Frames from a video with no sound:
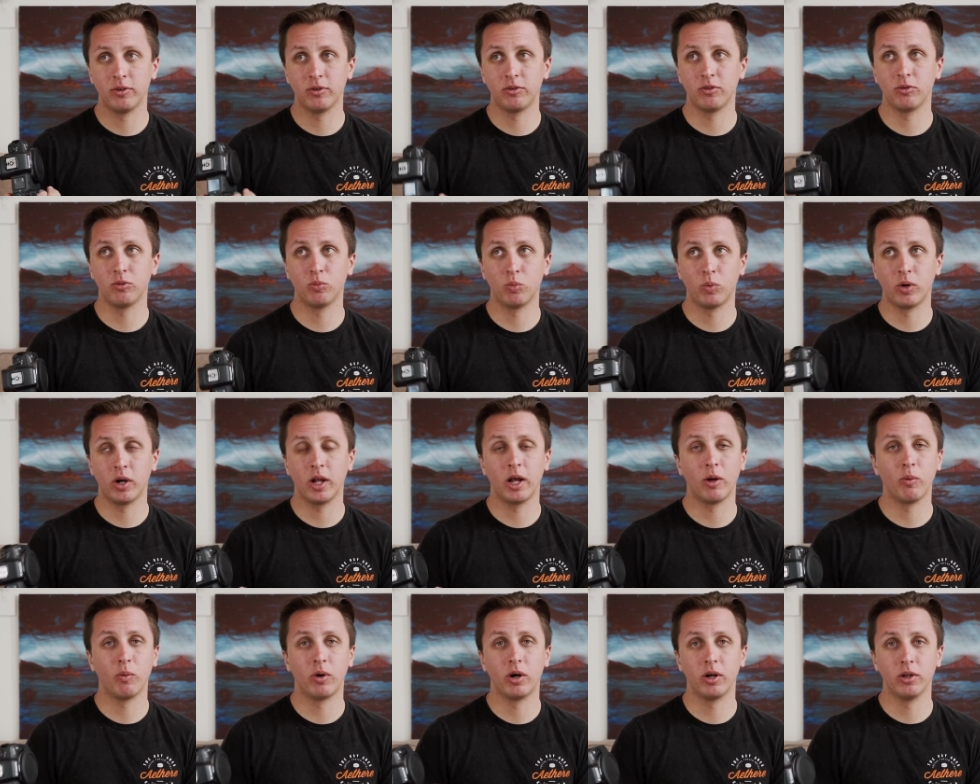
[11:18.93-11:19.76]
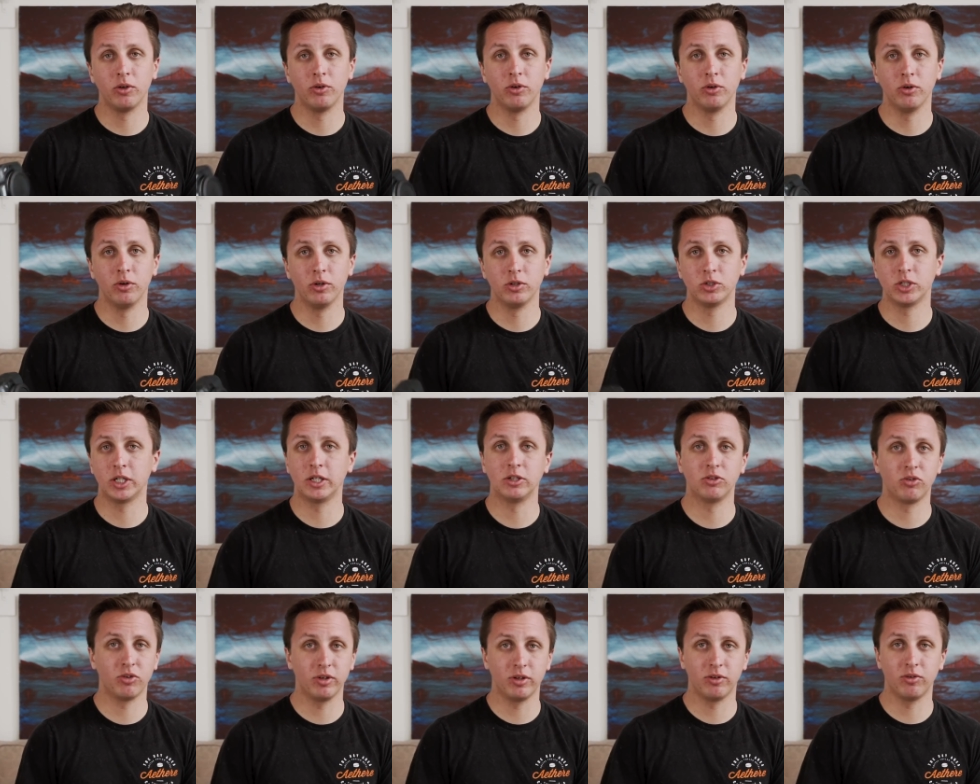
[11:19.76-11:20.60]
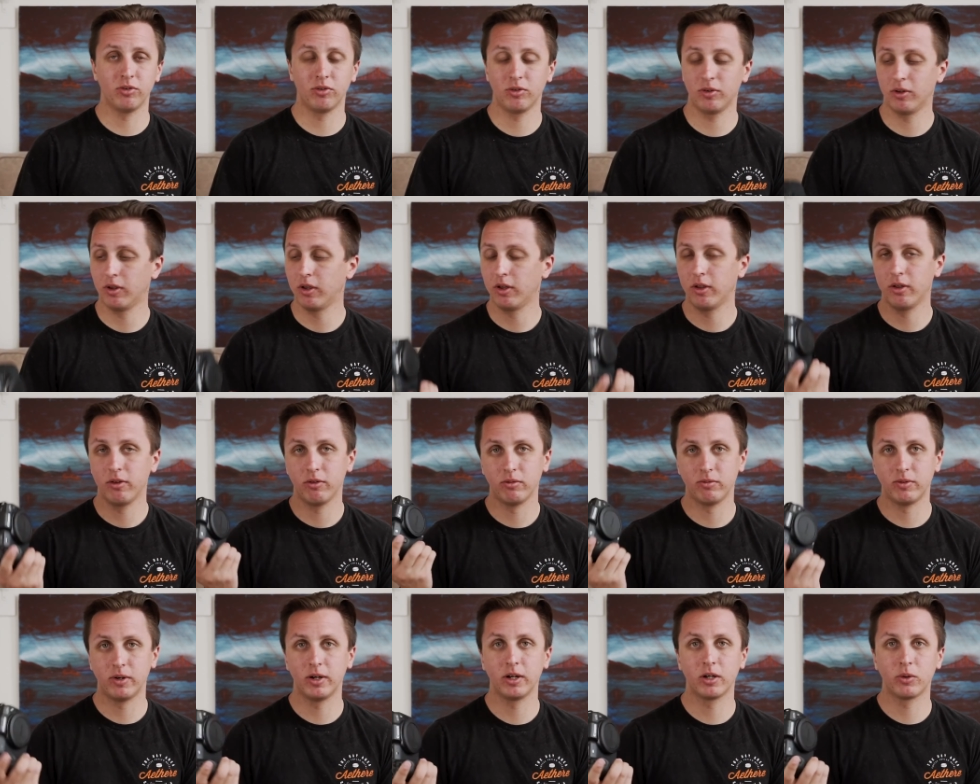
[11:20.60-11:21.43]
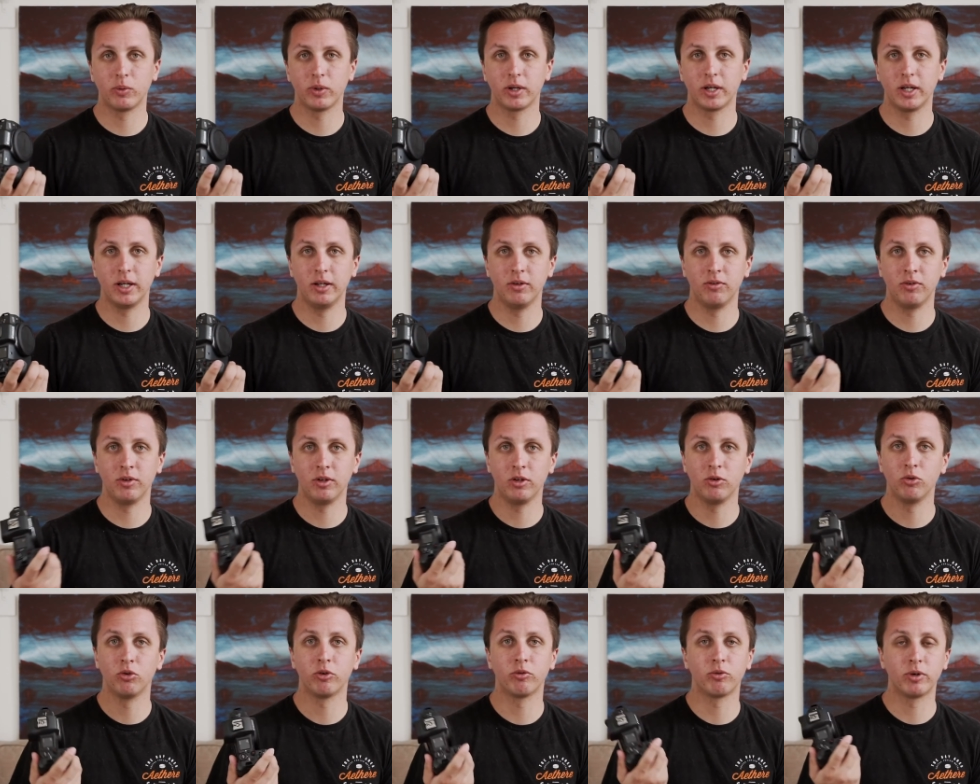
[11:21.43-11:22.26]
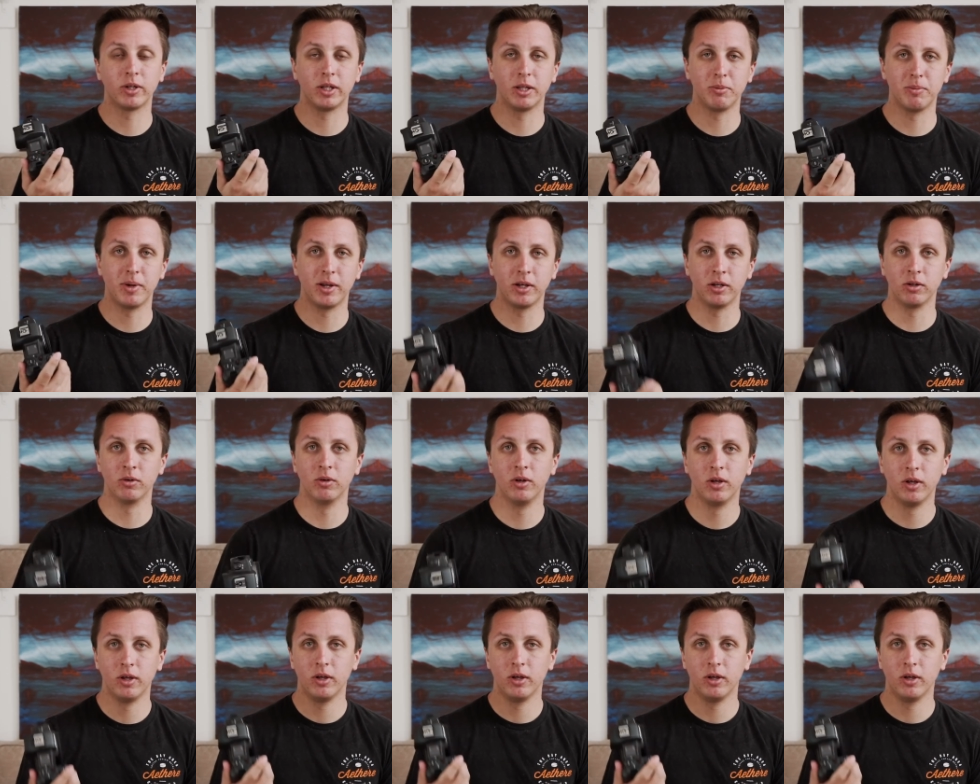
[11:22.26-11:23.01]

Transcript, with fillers: this is what I want to do to change this. Very quick and easy, user-friendly menu.